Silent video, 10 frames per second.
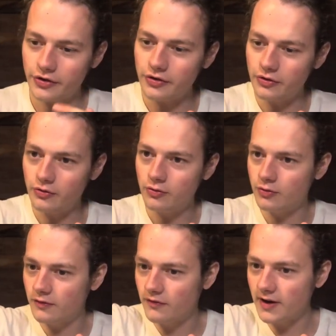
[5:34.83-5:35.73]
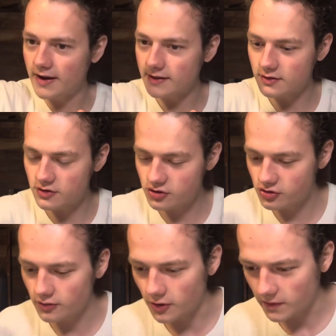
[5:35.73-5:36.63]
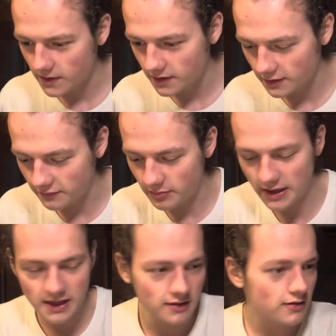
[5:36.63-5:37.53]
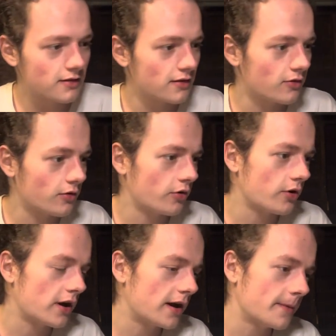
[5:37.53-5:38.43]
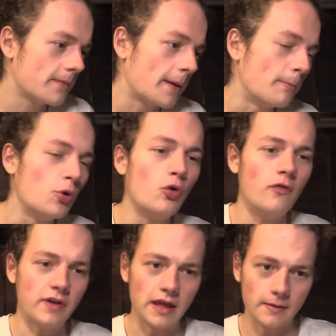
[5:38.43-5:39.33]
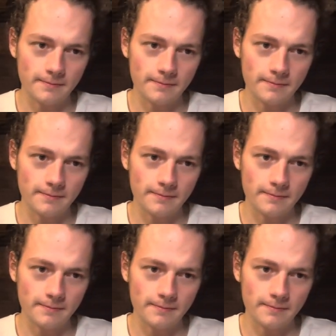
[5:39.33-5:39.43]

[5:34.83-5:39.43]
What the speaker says: unified stroke of paint. Or a movie.